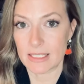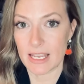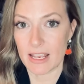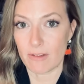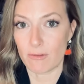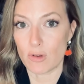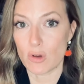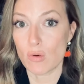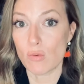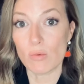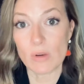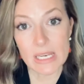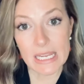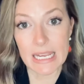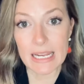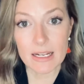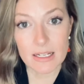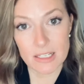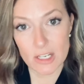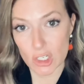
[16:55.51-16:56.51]
if you
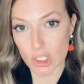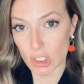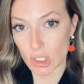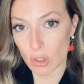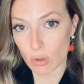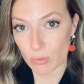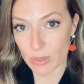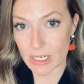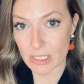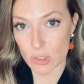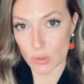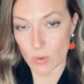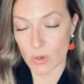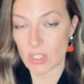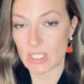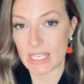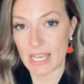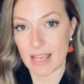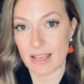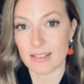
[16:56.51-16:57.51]
need additional
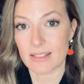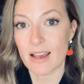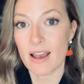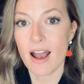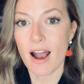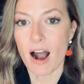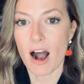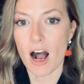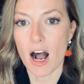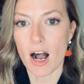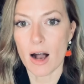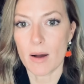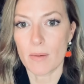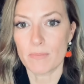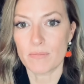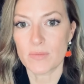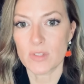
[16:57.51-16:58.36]
resources um,